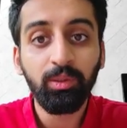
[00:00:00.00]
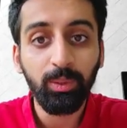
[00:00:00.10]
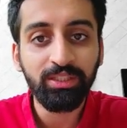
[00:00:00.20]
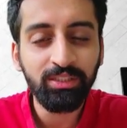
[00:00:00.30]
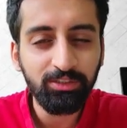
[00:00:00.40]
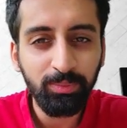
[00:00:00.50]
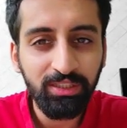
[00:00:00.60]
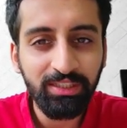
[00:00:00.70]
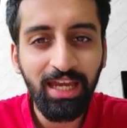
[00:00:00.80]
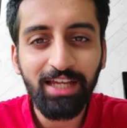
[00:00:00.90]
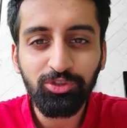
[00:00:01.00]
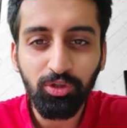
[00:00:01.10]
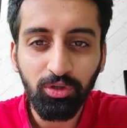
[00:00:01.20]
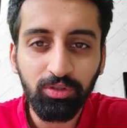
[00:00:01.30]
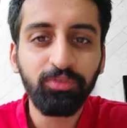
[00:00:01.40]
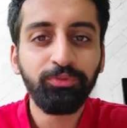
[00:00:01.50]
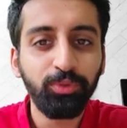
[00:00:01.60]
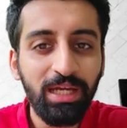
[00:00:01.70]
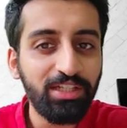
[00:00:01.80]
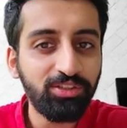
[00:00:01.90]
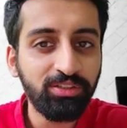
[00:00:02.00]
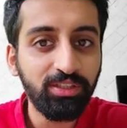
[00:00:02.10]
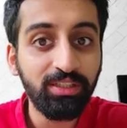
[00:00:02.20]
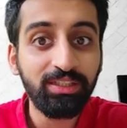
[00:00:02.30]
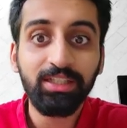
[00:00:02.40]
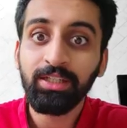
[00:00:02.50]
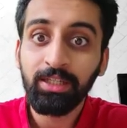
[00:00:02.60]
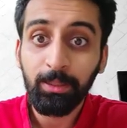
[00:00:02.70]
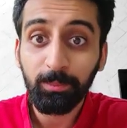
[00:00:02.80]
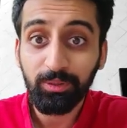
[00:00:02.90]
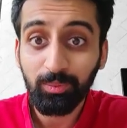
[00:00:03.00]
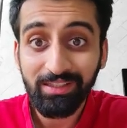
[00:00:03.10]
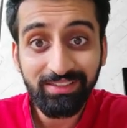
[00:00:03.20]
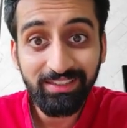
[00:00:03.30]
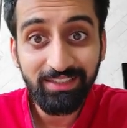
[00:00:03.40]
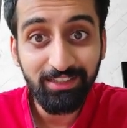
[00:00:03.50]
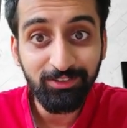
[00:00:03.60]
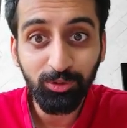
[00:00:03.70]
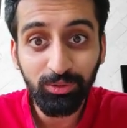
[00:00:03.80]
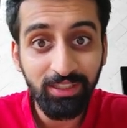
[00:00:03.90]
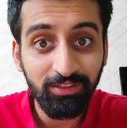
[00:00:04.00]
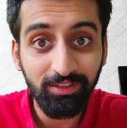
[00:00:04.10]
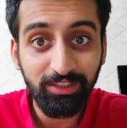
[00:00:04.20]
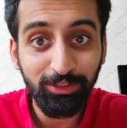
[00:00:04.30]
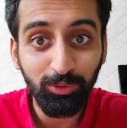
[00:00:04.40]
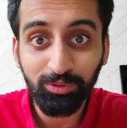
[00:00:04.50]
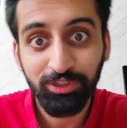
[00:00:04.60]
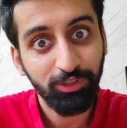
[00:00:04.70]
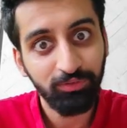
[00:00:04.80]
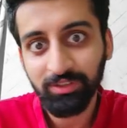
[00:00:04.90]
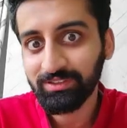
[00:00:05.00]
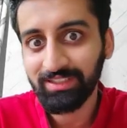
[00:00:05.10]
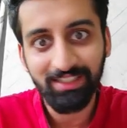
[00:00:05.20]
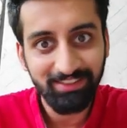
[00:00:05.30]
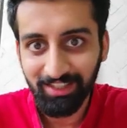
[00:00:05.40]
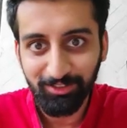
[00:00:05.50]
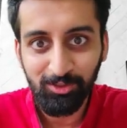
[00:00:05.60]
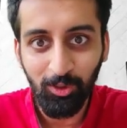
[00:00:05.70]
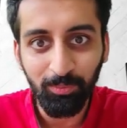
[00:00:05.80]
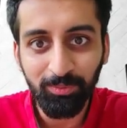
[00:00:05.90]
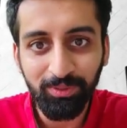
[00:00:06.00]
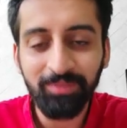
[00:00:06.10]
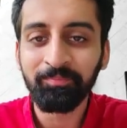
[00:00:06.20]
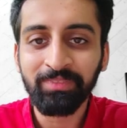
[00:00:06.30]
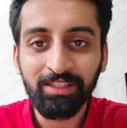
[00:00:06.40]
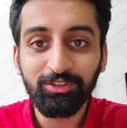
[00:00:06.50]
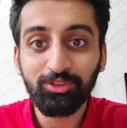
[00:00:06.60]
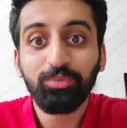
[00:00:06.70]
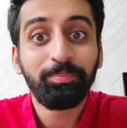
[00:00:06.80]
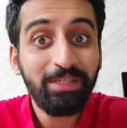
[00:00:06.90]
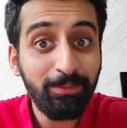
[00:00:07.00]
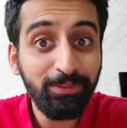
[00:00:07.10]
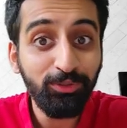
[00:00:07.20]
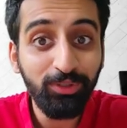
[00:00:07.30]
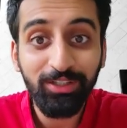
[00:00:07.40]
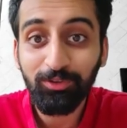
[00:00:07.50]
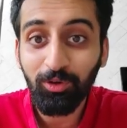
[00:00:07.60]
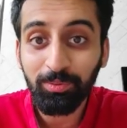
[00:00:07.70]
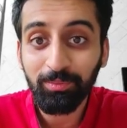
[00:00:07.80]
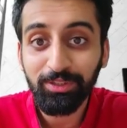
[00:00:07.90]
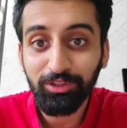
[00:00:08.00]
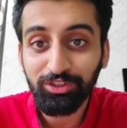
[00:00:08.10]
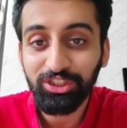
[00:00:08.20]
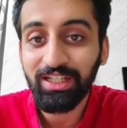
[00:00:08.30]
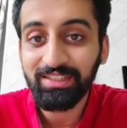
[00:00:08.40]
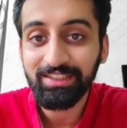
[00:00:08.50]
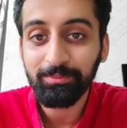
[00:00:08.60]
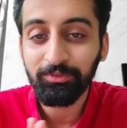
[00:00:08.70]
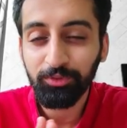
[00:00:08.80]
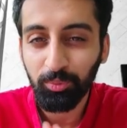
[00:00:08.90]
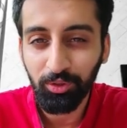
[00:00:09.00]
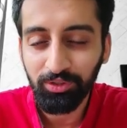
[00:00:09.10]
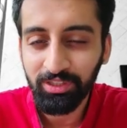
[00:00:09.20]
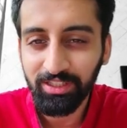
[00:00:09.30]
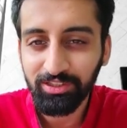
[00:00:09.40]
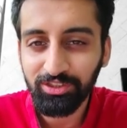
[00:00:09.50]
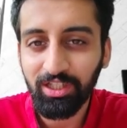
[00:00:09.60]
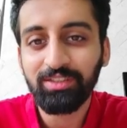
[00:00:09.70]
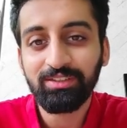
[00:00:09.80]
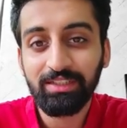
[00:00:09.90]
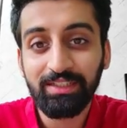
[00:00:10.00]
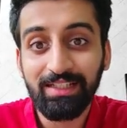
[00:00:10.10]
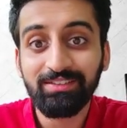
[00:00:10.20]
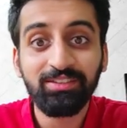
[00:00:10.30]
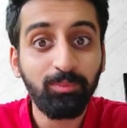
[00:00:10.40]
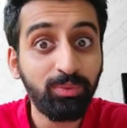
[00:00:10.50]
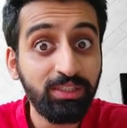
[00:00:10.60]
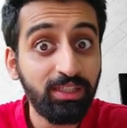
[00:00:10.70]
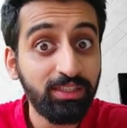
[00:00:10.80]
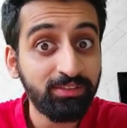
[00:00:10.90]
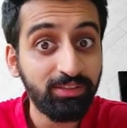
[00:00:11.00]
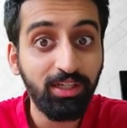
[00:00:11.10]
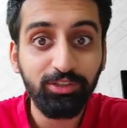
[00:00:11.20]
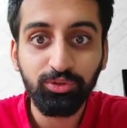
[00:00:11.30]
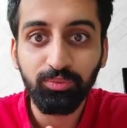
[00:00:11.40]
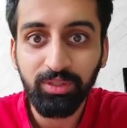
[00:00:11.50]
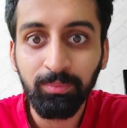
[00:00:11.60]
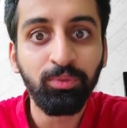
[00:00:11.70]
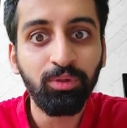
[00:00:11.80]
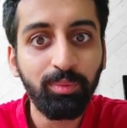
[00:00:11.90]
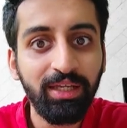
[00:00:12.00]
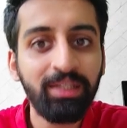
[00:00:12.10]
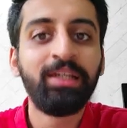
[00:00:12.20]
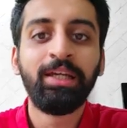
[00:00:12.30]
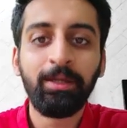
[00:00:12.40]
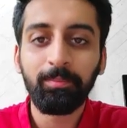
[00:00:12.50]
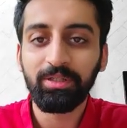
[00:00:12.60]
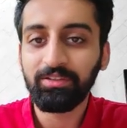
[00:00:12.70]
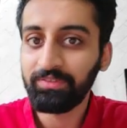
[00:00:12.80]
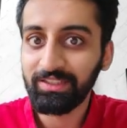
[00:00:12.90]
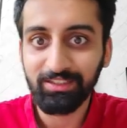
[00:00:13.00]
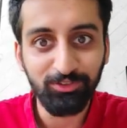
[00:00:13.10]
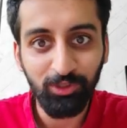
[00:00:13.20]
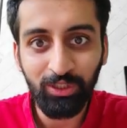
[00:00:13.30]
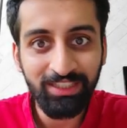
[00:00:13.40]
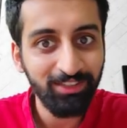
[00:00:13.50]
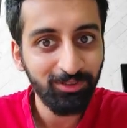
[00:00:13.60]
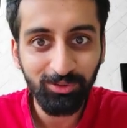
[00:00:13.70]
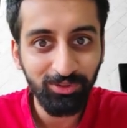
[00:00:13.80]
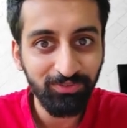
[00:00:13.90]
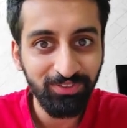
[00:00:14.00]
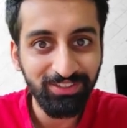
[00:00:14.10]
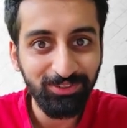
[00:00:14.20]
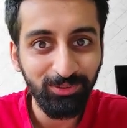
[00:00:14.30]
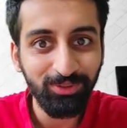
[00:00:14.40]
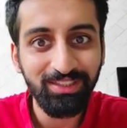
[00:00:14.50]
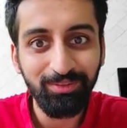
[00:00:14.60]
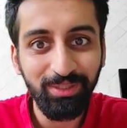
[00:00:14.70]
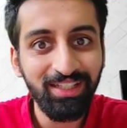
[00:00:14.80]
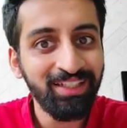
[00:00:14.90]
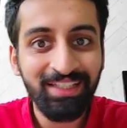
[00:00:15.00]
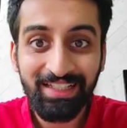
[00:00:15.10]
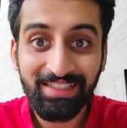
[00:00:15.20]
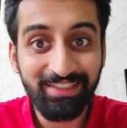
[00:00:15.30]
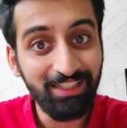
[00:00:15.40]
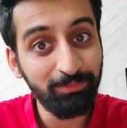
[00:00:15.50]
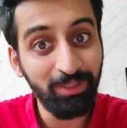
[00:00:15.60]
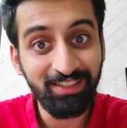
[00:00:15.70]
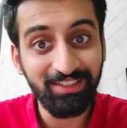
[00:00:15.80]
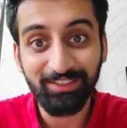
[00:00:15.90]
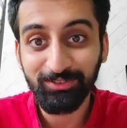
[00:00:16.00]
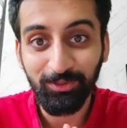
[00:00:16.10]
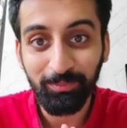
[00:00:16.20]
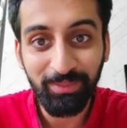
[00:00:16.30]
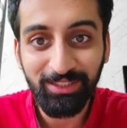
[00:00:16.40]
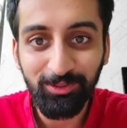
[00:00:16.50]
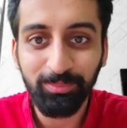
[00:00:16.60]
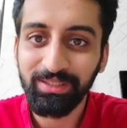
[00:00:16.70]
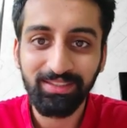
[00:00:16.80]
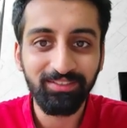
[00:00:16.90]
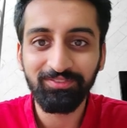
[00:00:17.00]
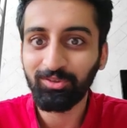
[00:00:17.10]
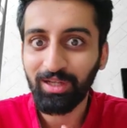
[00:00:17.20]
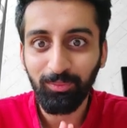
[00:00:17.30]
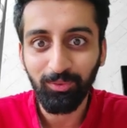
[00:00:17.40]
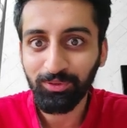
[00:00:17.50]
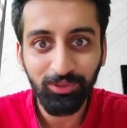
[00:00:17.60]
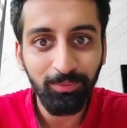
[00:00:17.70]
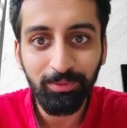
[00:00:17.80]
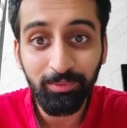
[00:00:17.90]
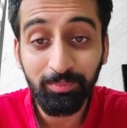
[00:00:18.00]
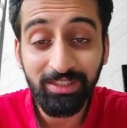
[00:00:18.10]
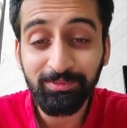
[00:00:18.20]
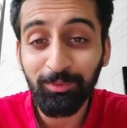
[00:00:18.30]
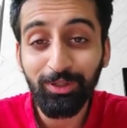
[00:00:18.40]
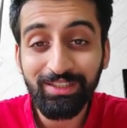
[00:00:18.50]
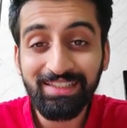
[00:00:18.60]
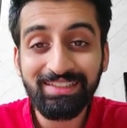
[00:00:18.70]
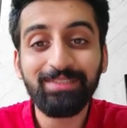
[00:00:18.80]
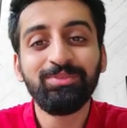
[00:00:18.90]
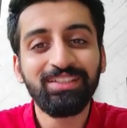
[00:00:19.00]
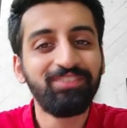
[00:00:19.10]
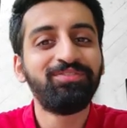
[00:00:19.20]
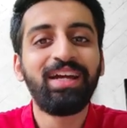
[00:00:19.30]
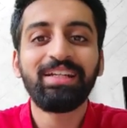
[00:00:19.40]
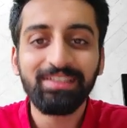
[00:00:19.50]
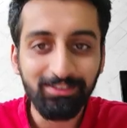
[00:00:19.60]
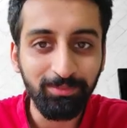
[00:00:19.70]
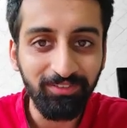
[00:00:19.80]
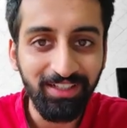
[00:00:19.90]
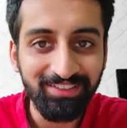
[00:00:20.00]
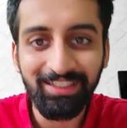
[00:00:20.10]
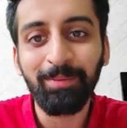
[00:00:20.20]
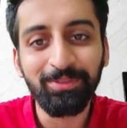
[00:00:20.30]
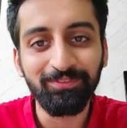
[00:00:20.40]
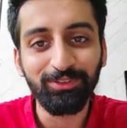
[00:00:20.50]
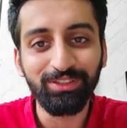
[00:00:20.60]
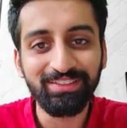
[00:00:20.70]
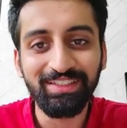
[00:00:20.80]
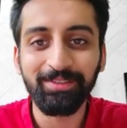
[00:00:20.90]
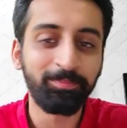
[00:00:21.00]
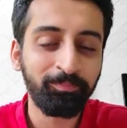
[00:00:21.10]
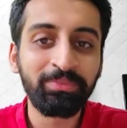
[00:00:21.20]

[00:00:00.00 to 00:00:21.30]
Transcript: whether it's been a catch or a few edges here and there. But once he gets through that early 2-3 overs, then he's unstoppable. So maybe you can drop him in your GL team if you want to take a chance against somebody like Siraj who will bowl well. But if he does not get through those first 2-3 well, then Buttler is going to make you pay. Therefore, I won't drop him in my small league teams, and in fact, he's my vice captain for this game.